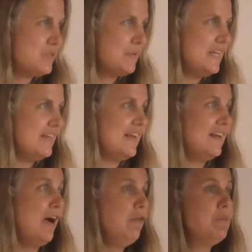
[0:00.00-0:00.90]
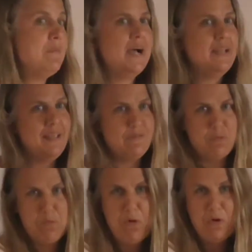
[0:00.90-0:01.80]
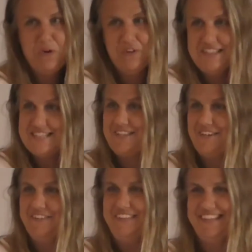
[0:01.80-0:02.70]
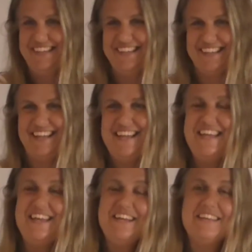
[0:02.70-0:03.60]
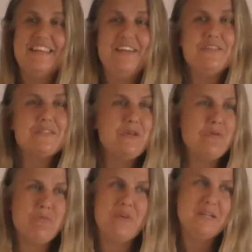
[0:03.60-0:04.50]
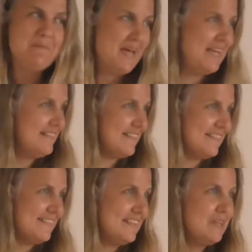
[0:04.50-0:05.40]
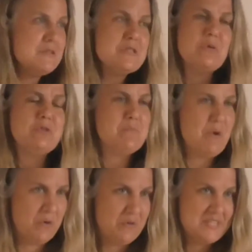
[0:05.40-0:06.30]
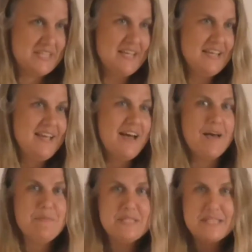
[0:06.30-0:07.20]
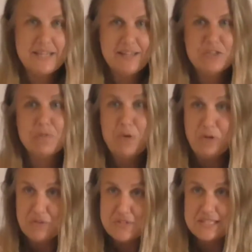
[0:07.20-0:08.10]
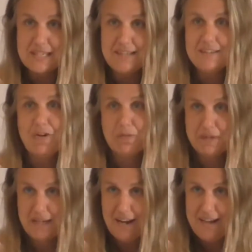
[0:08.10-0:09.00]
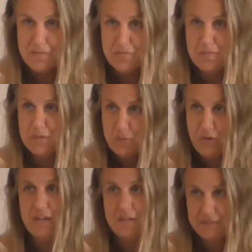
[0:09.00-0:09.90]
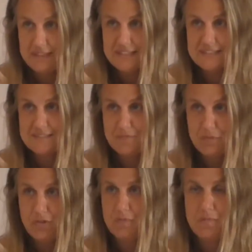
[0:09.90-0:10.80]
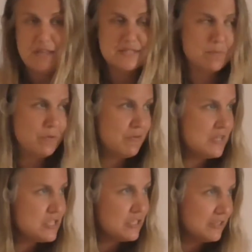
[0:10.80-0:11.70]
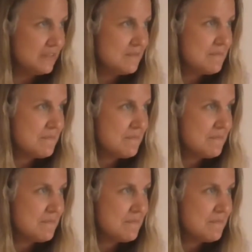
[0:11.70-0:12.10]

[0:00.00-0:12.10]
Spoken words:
Sweden, and now they're buying even more. So there is no free debate. There is no democracy. I've been studying democracy all my life. I've been working with it for as a professional.